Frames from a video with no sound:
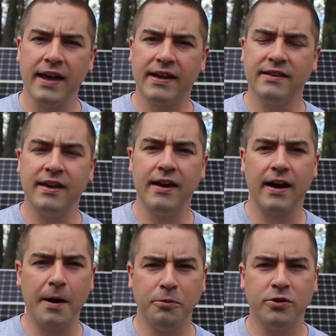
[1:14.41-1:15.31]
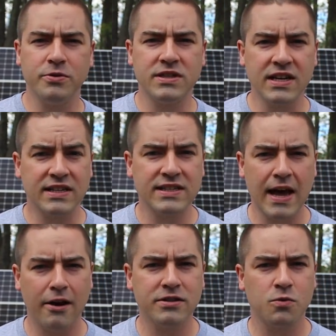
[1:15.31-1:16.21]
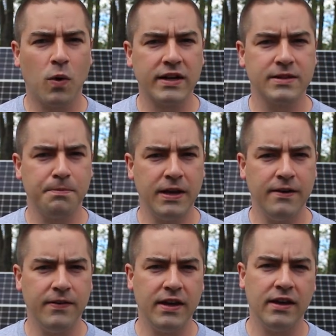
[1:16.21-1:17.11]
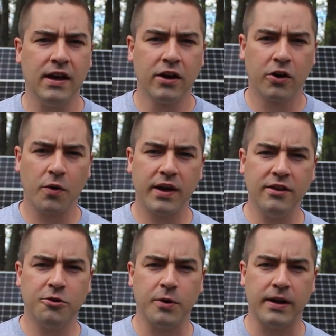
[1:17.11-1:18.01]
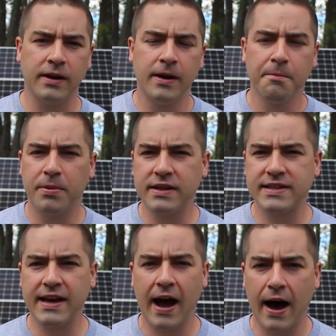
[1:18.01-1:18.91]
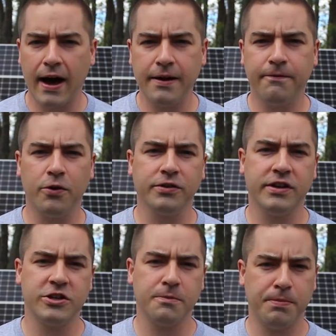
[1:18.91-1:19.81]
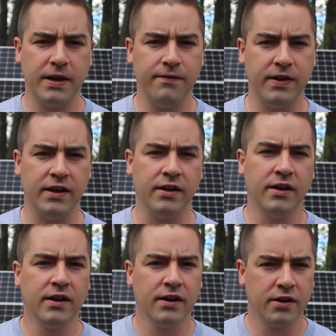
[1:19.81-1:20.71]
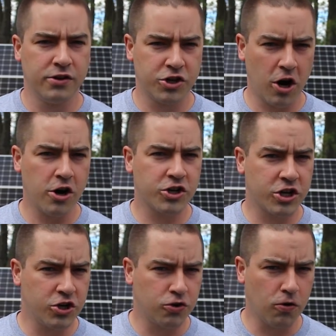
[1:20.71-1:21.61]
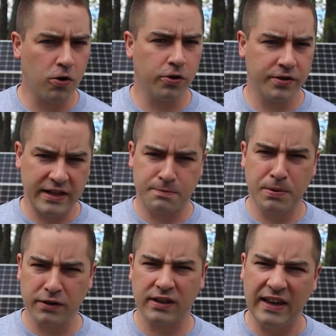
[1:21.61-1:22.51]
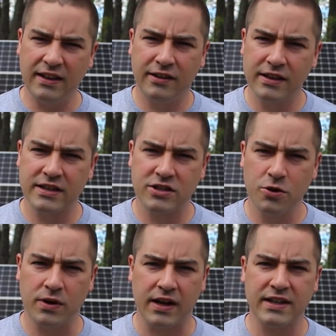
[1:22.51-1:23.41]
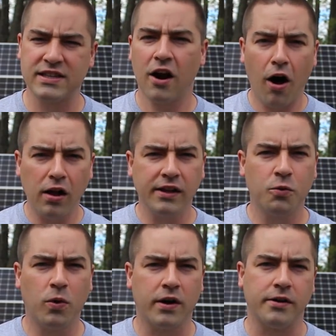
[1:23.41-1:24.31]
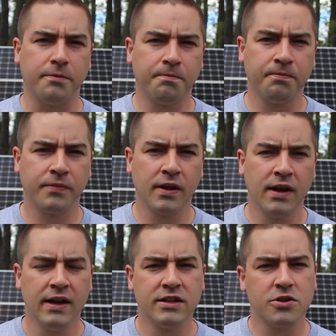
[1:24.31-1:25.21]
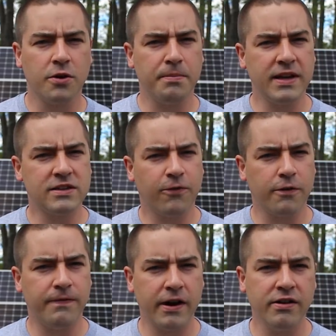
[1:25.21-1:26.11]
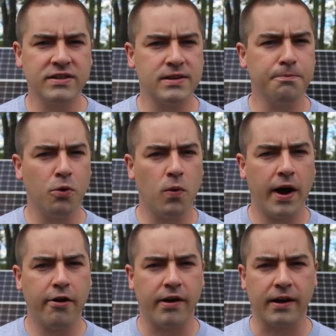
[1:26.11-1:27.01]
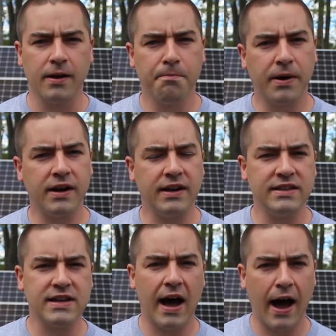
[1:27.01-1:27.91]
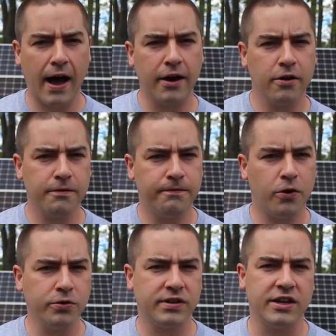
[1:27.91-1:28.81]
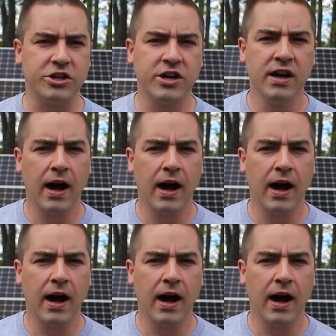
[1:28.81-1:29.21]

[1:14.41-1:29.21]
it can take up to 6,000 watts of PV going into it, but it's a high voltage PV charge controller that's built into this unit. It's an all-in-one. So it makes for very simple wiring, but it needs a higher voltage,